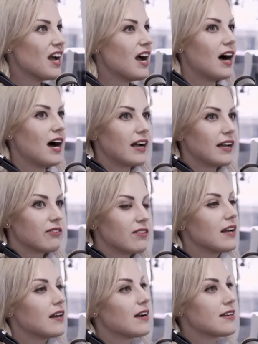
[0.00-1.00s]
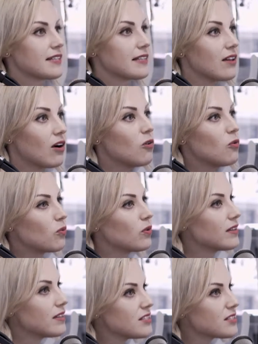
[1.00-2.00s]
I realized that,
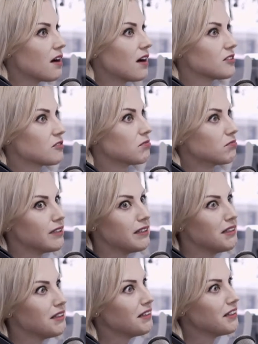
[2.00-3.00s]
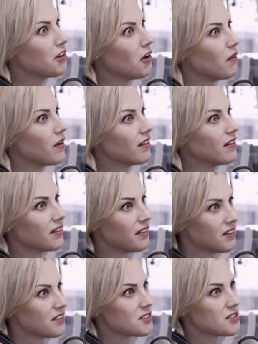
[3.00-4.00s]
these guys are really going
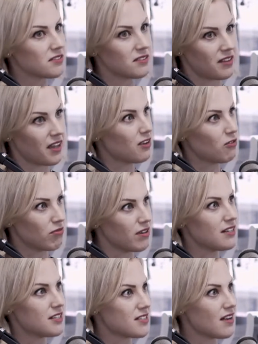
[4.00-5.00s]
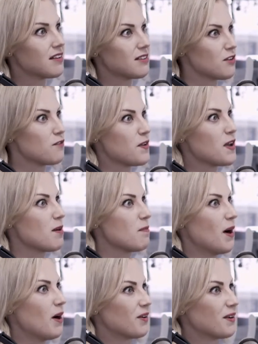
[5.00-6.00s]
they're really scientific
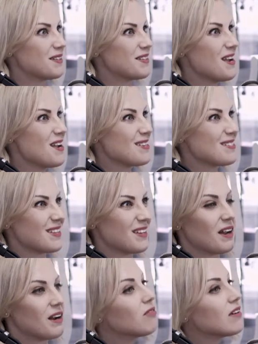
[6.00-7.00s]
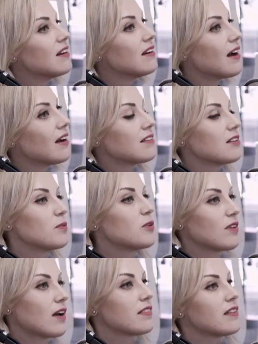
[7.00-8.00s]
about it. Yes. And I really liked it
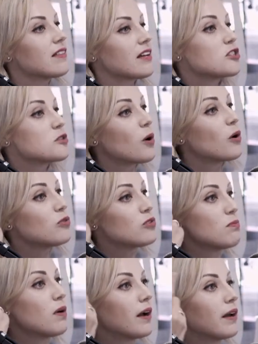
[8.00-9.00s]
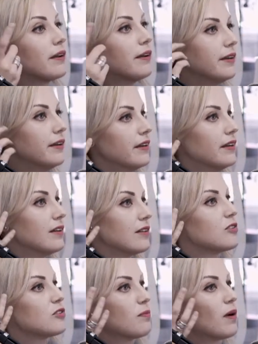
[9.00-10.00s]
because I think that spoke to my
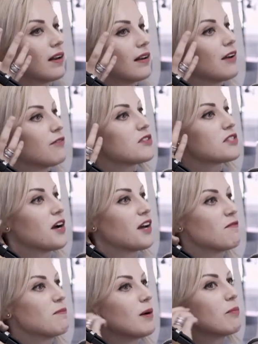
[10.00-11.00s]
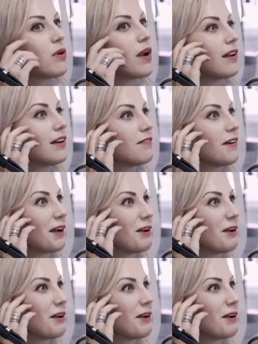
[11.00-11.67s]
left side of my brain, if I can